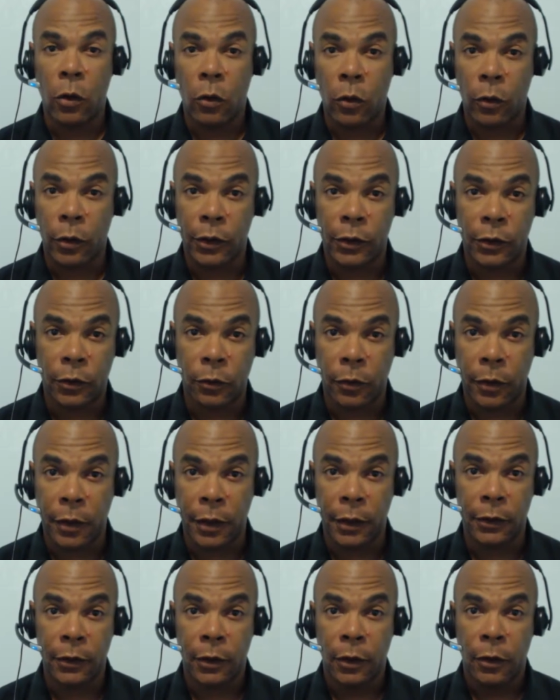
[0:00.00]
horror
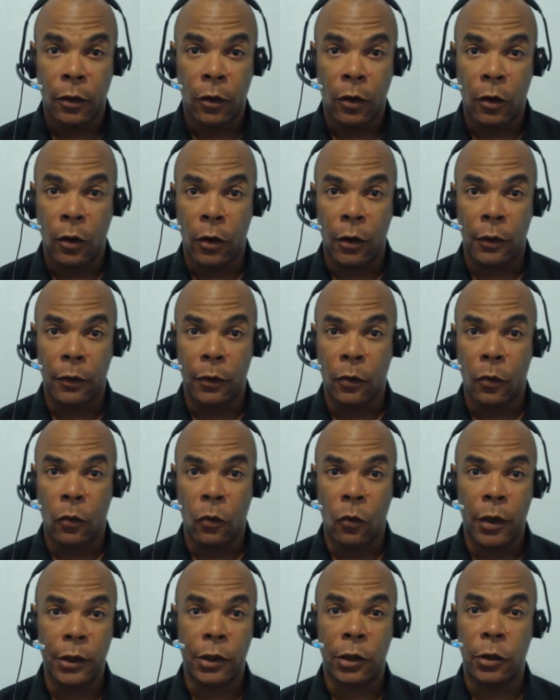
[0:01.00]
stories on
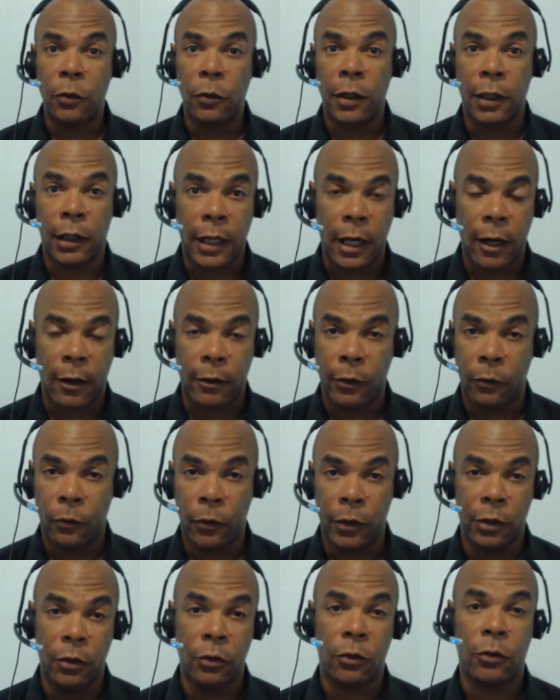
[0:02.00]
what you encountered
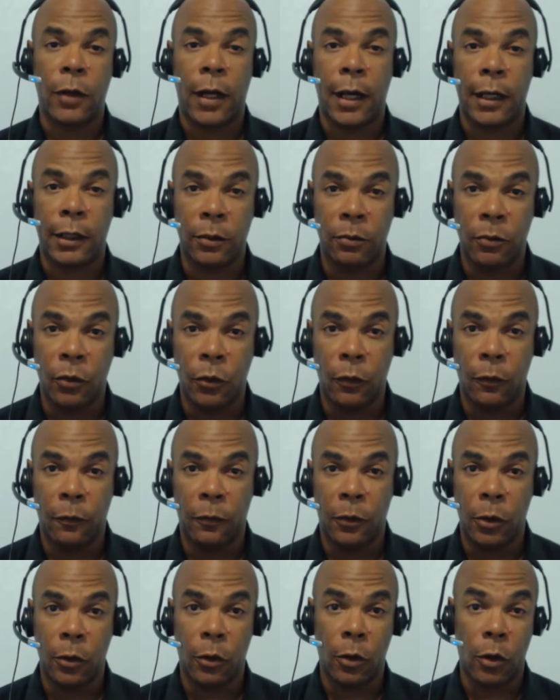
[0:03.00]
when you tried to
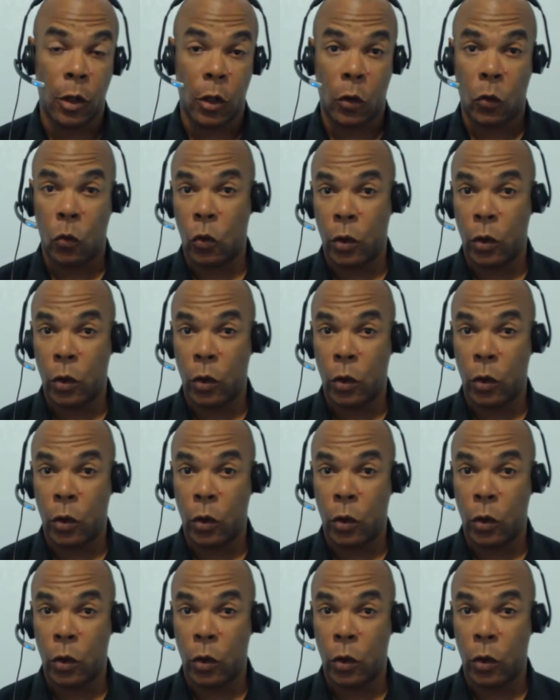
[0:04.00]
move your